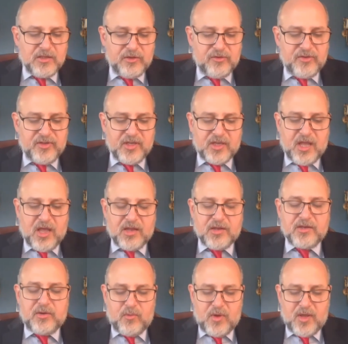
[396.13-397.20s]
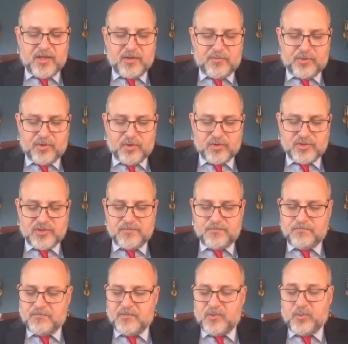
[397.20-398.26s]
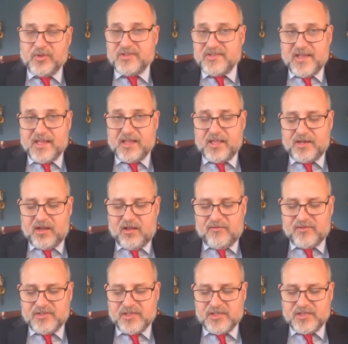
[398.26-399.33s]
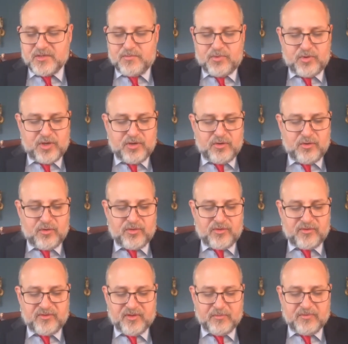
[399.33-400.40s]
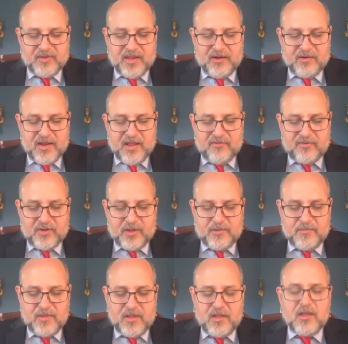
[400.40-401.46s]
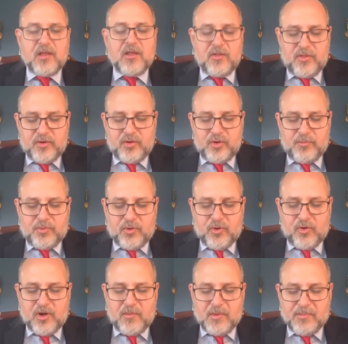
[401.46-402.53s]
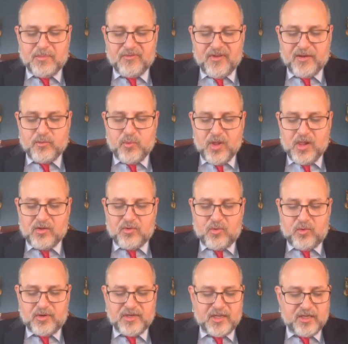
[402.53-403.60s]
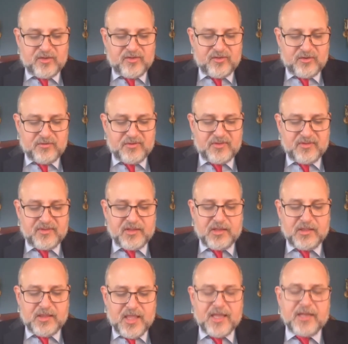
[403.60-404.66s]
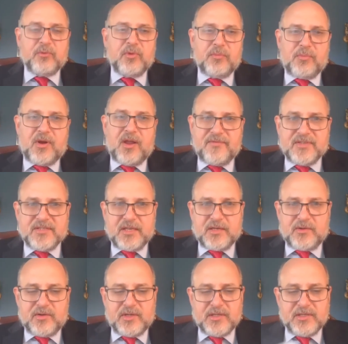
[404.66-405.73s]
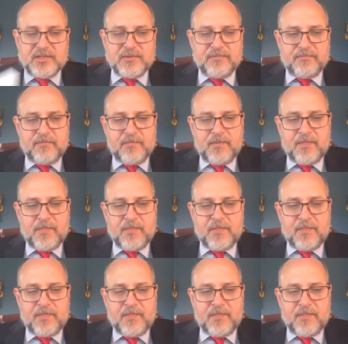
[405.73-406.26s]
Using a continent-wide approach, with satellite offices supporting North and Sub-Saharan Africa, the new program will provide well-coordinated services aligned with private sector needs.